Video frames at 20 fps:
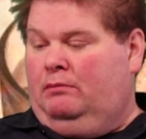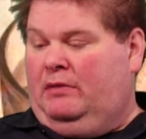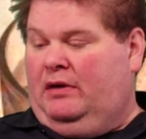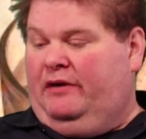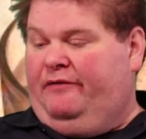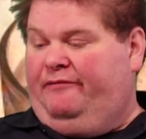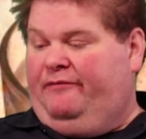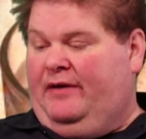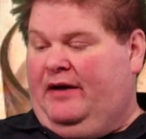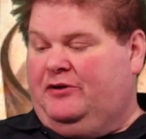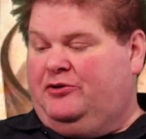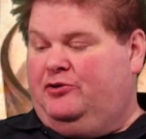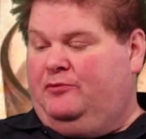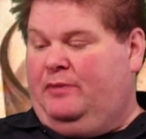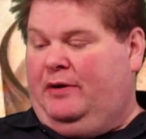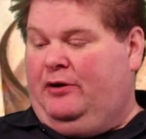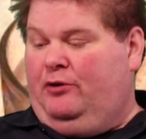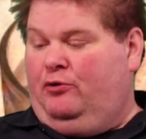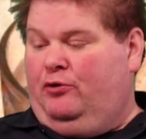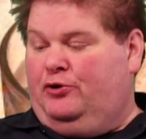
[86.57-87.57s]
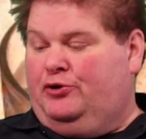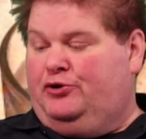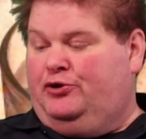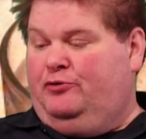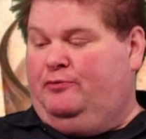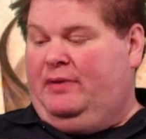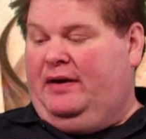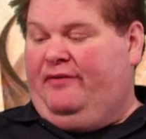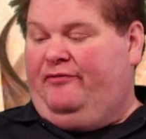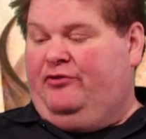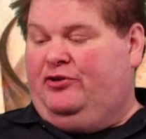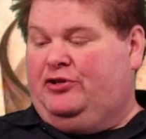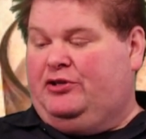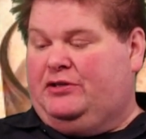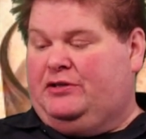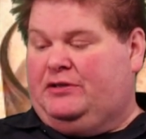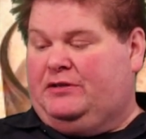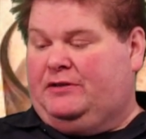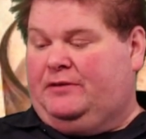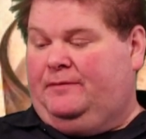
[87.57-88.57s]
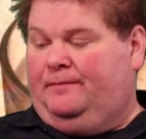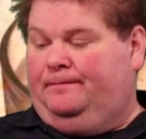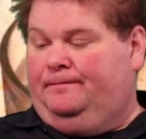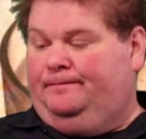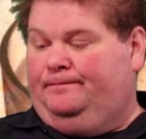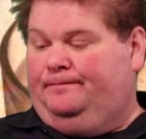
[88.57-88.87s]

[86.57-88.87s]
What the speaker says: Manufactured by Horseshoe Beverages.